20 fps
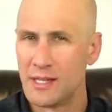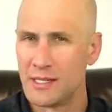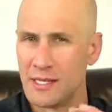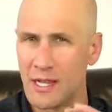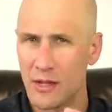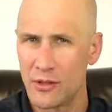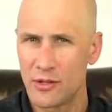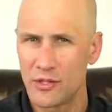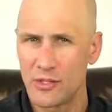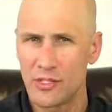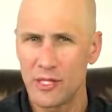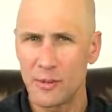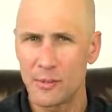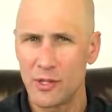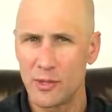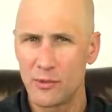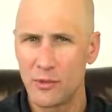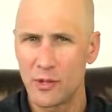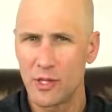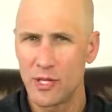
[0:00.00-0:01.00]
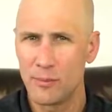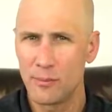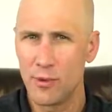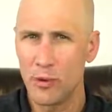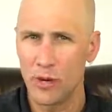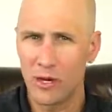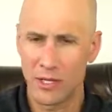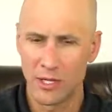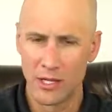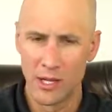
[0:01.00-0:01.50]
Now, there's something really
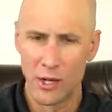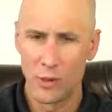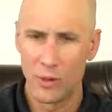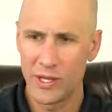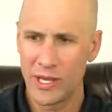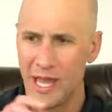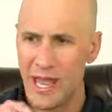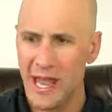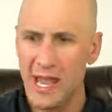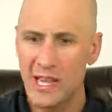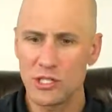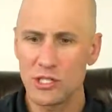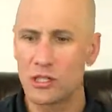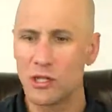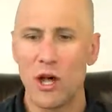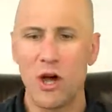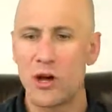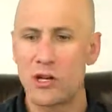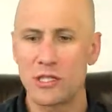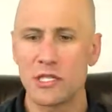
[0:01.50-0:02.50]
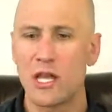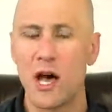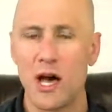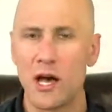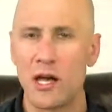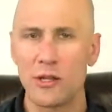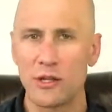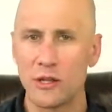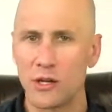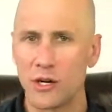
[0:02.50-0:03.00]
important. When the agent logs
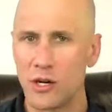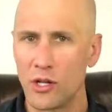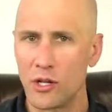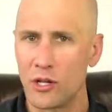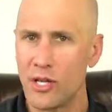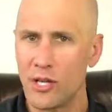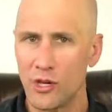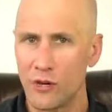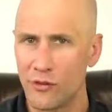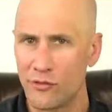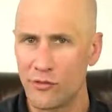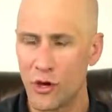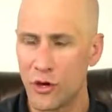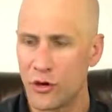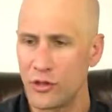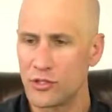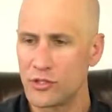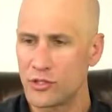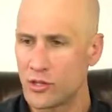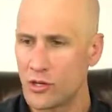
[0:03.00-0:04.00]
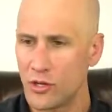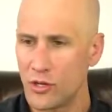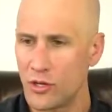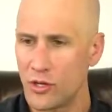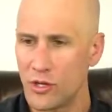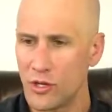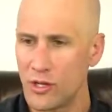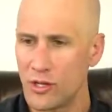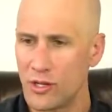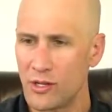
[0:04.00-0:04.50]
on, they're going to look at your photos, they're
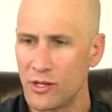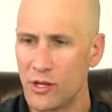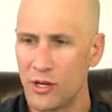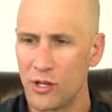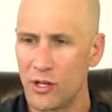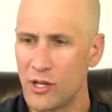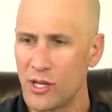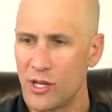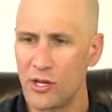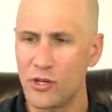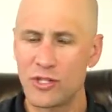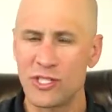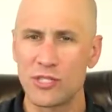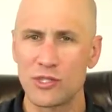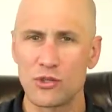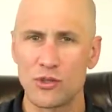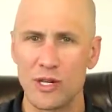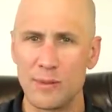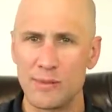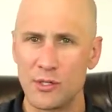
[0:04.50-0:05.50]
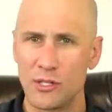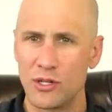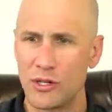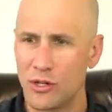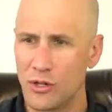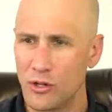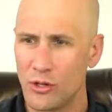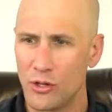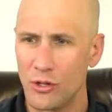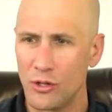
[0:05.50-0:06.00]
going to look at your description,
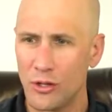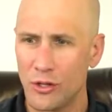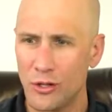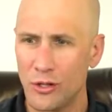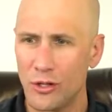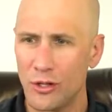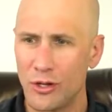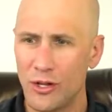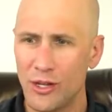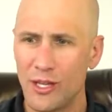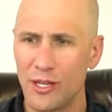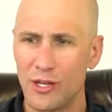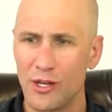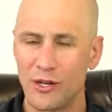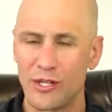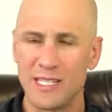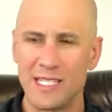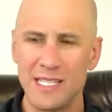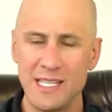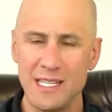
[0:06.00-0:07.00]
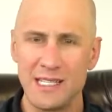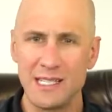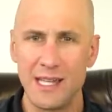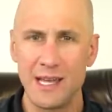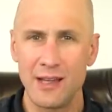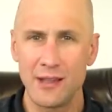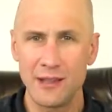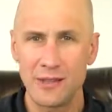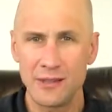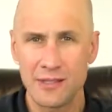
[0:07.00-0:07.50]
and they're going to look at your
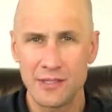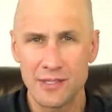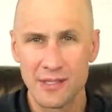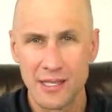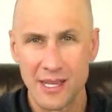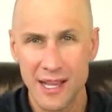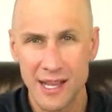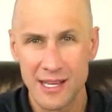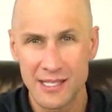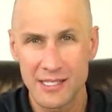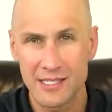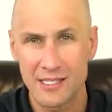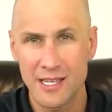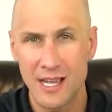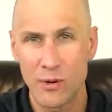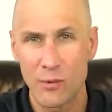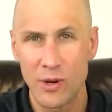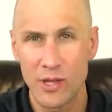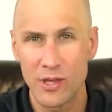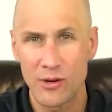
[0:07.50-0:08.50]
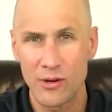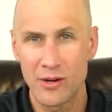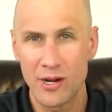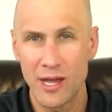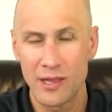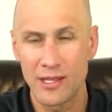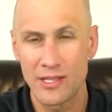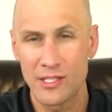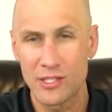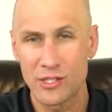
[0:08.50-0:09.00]
details and decide whether or
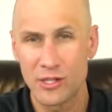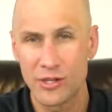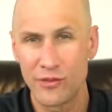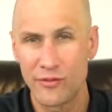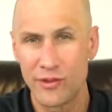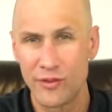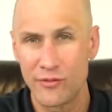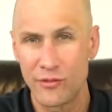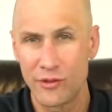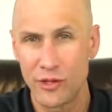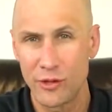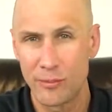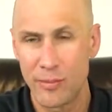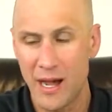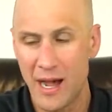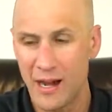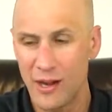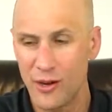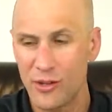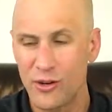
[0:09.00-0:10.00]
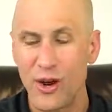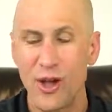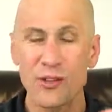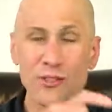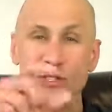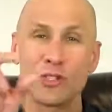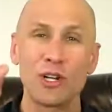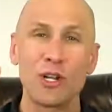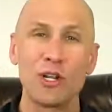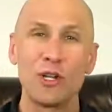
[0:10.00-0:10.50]
not it's a good fit for the buyer. They're
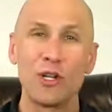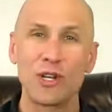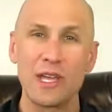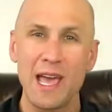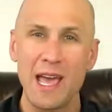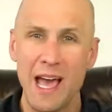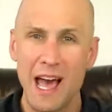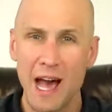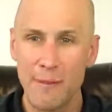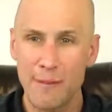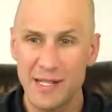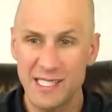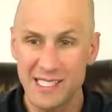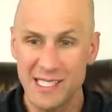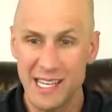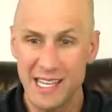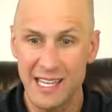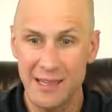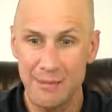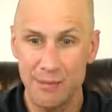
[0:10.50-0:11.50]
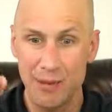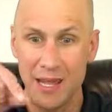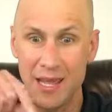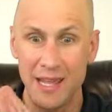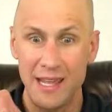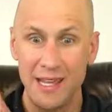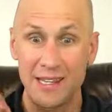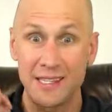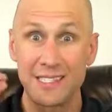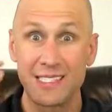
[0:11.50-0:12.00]
also going to look at how much they get
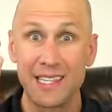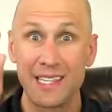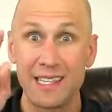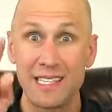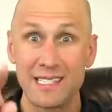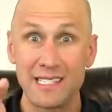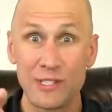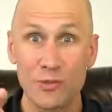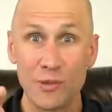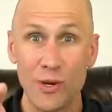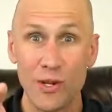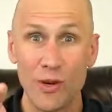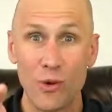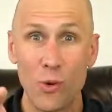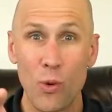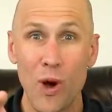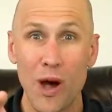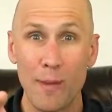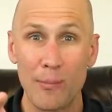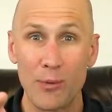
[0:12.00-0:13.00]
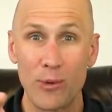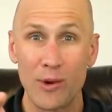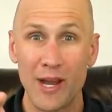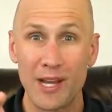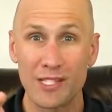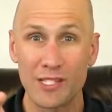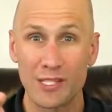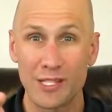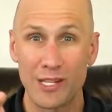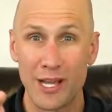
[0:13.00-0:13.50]
paid. See, this is where
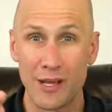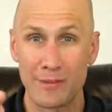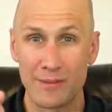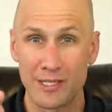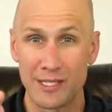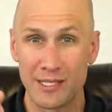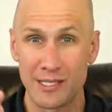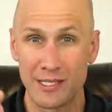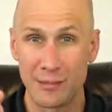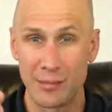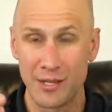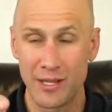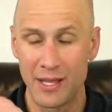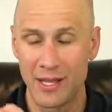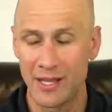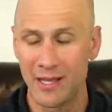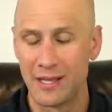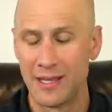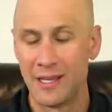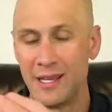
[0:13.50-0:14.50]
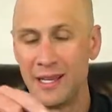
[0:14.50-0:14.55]
cooperation comes into play.